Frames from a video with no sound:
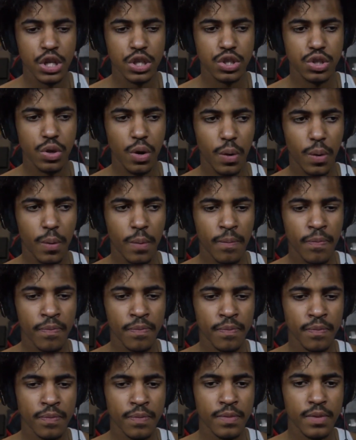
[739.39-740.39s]
So
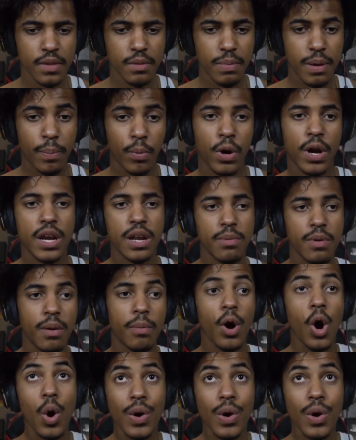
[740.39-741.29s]
people are hitting me up.